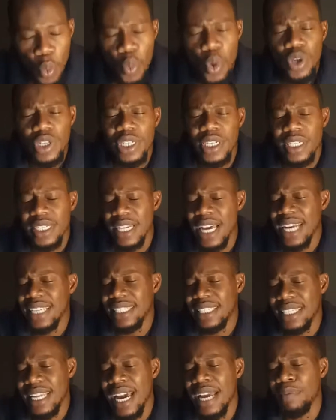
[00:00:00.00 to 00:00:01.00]

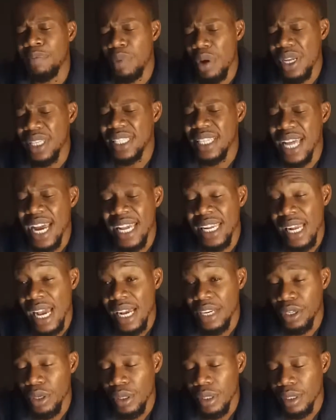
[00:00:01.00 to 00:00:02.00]

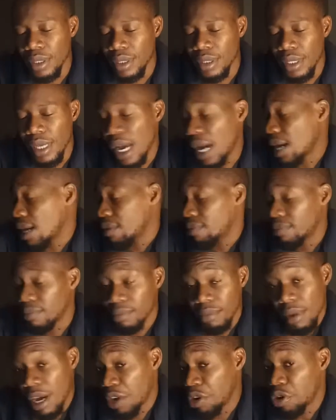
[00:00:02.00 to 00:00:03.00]
$199.99. Yeah,
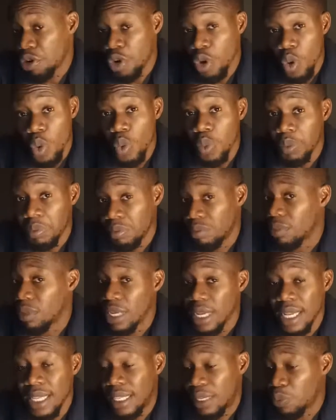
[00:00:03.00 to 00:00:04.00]
I don't know.
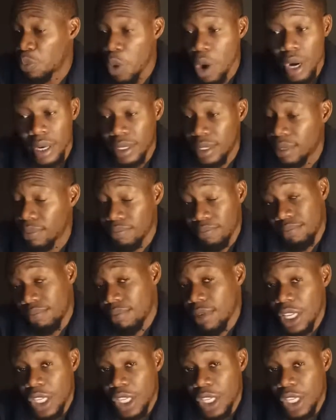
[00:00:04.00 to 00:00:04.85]
It works.